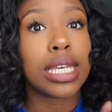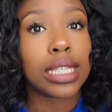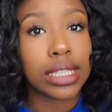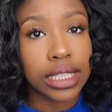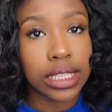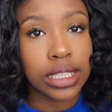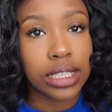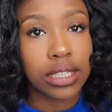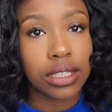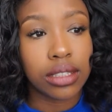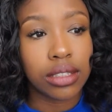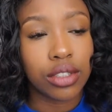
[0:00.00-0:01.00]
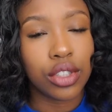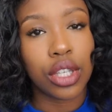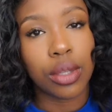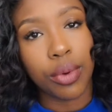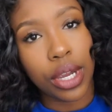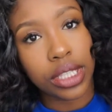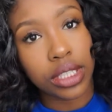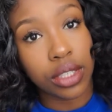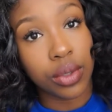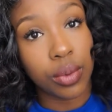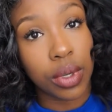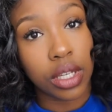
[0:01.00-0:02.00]
Is it, you know, the price
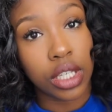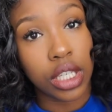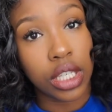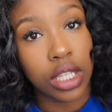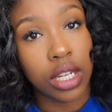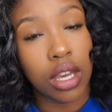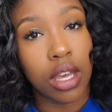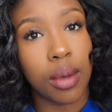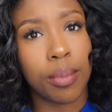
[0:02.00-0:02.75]
still good?